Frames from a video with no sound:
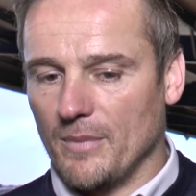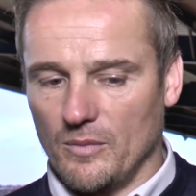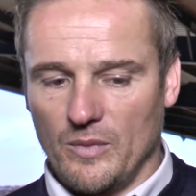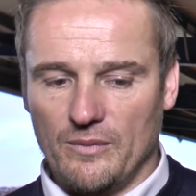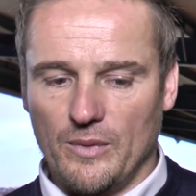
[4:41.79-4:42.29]

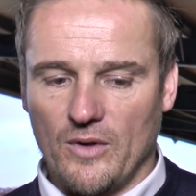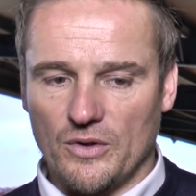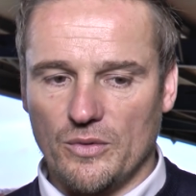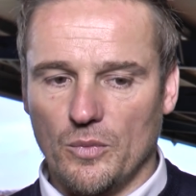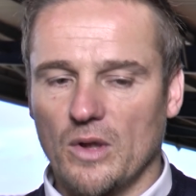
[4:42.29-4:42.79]
But we've
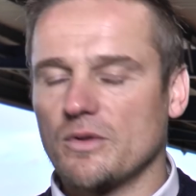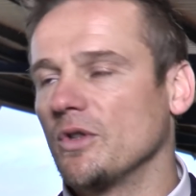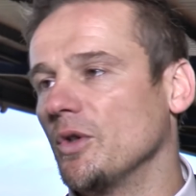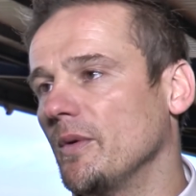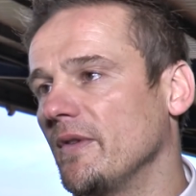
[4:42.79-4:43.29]
got some work to
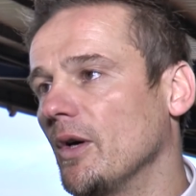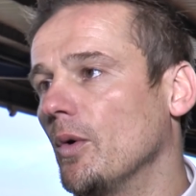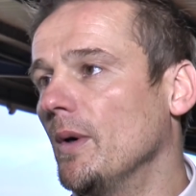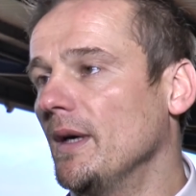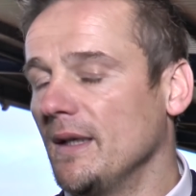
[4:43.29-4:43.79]
do with it all.